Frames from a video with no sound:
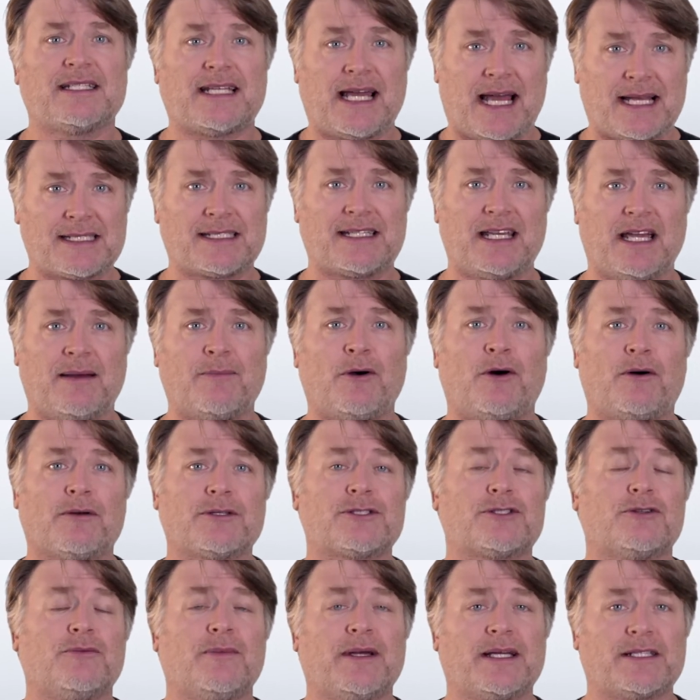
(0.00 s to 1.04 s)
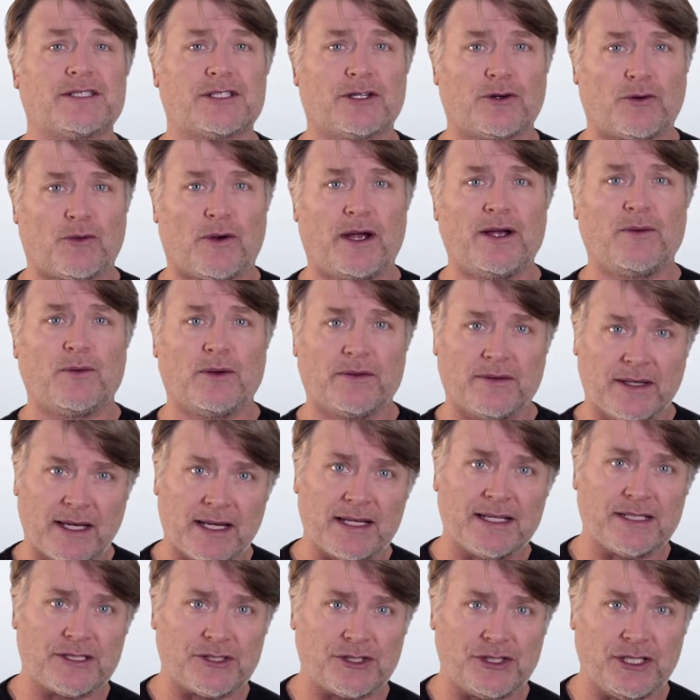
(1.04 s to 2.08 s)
Tascam also makes a great one that is